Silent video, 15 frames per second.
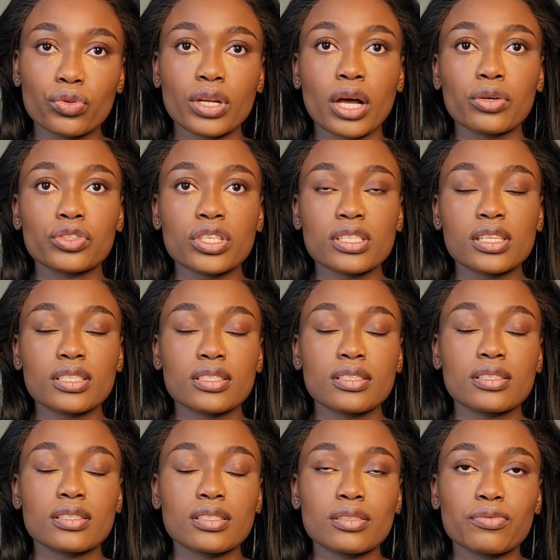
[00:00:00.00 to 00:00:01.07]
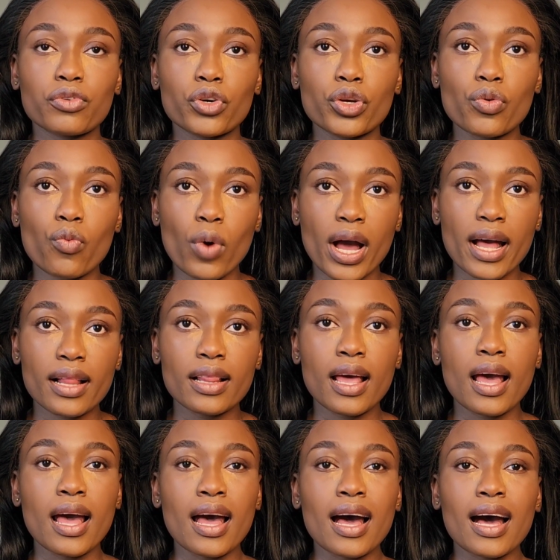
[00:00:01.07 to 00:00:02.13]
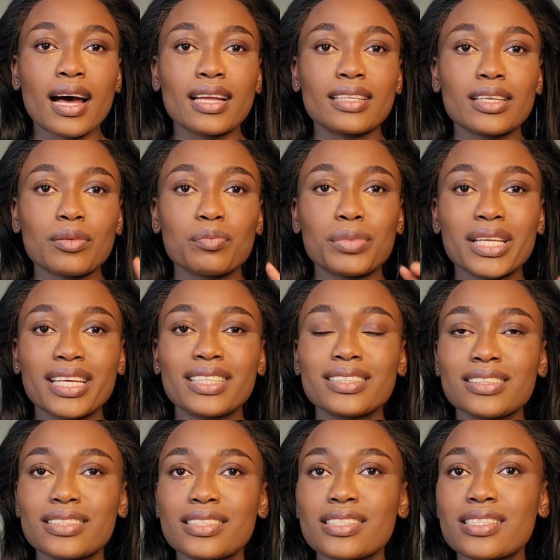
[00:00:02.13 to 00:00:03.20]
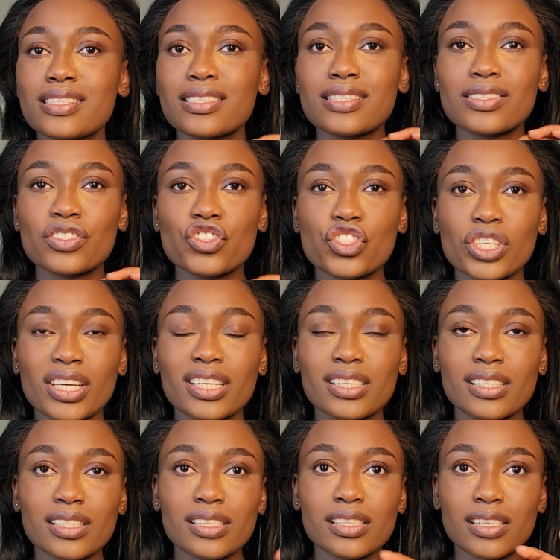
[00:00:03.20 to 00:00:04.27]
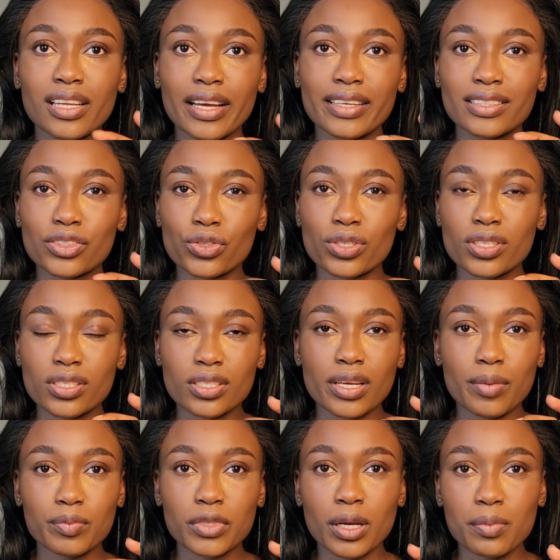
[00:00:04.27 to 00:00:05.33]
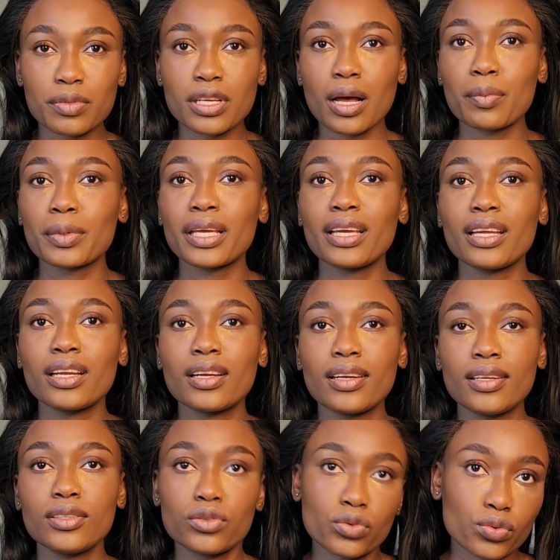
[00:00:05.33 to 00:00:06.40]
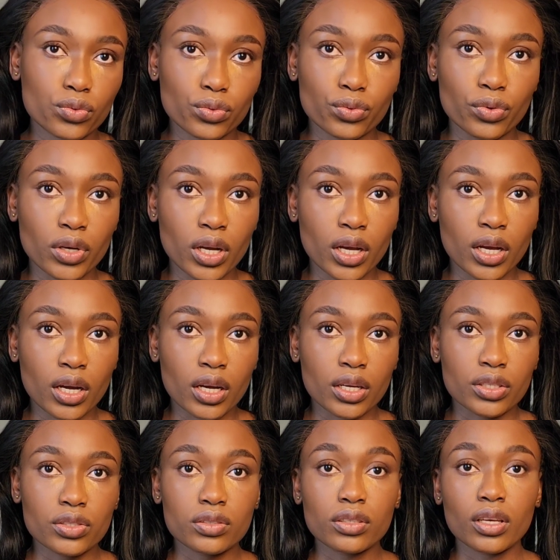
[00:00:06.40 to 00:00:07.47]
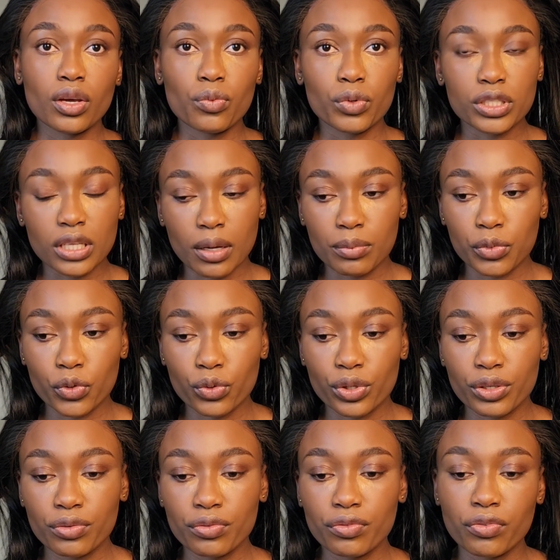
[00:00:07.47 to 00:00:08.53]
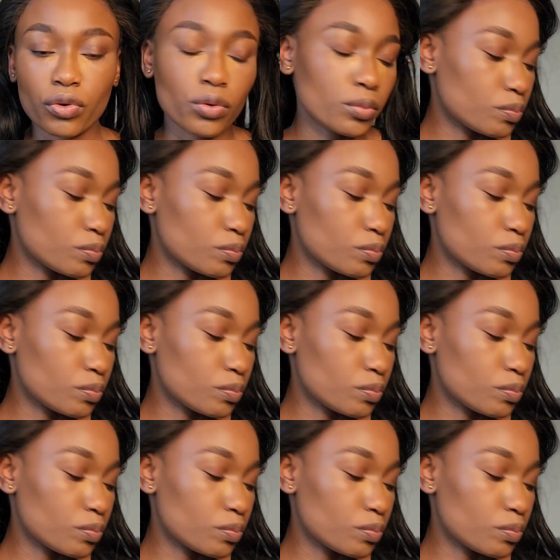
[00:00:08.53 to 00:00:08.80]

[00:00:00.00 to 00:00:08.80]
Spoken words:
I'll just let it sit for a while and then blend it gently, like just tap tap tap a little to get what I'm going for.